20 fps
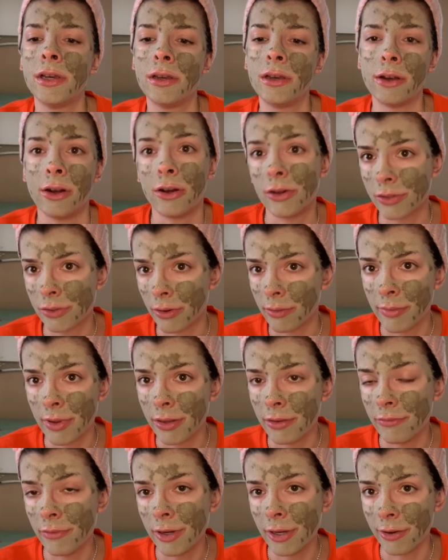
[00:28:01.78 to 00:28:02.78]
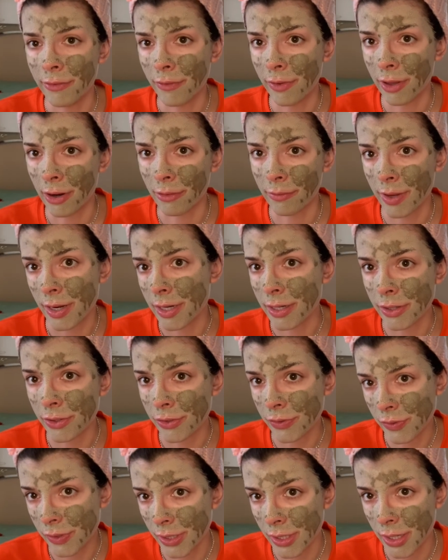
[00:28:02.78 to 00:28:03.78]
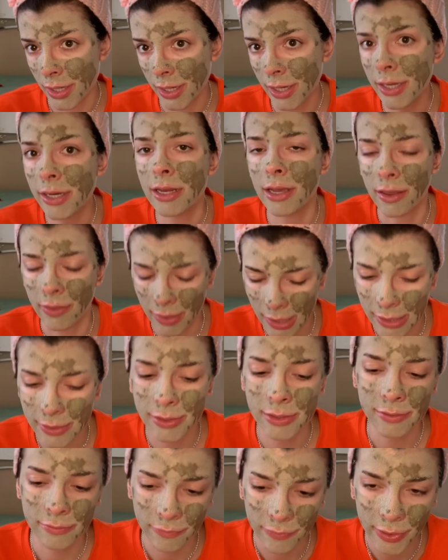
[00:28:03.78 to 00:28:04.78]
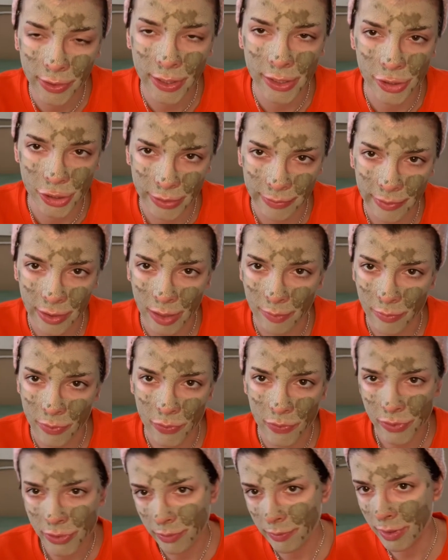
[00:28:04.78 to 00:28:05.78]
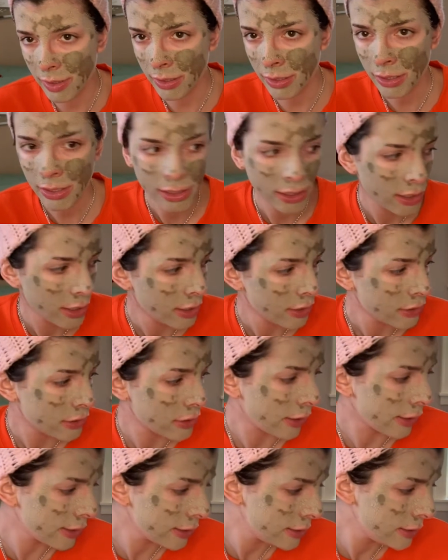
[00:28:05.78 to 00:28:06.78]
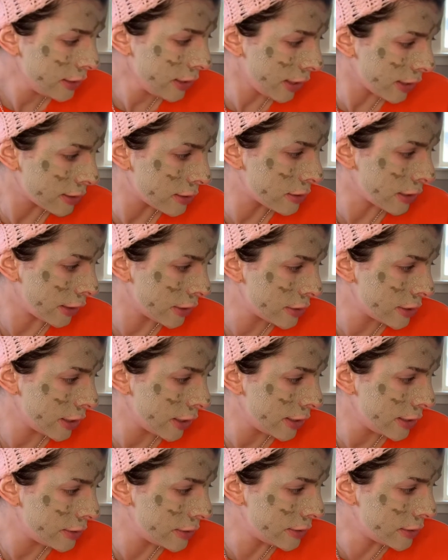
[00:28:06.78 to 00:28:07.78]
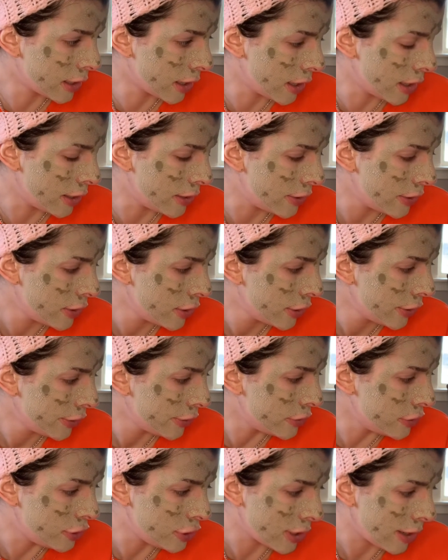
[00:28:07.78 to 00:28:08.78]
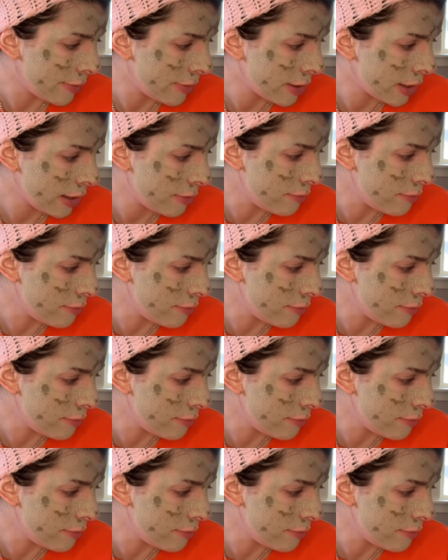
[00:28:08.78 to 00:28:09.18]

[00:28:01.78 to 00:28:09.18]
And also, I made the video for that already. Did you see it? Yeah, that's very Gemini moon to me. So I could see like Sagittarius sun, Gemini